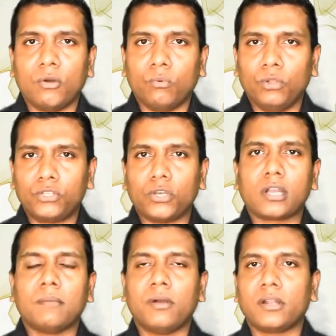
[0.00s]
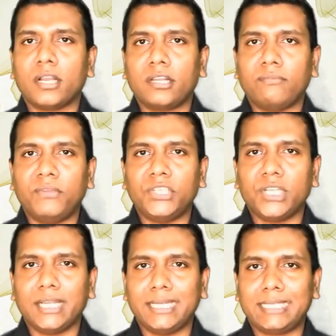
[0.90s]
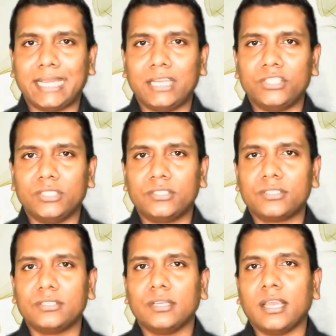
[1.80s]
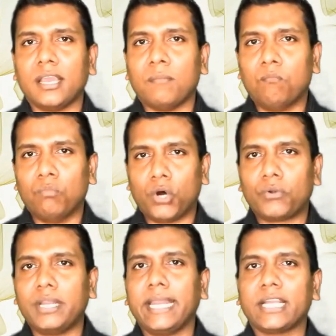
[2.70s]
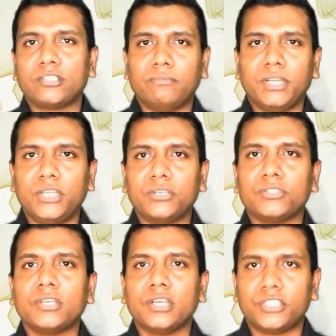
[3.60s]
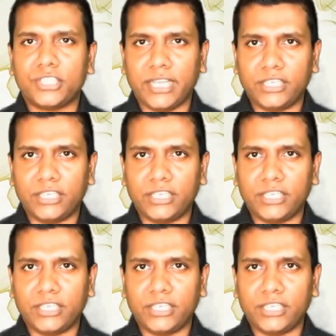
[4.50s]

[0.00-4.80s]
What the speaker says: We'll talk about artificial intelligence more in next videos. Stay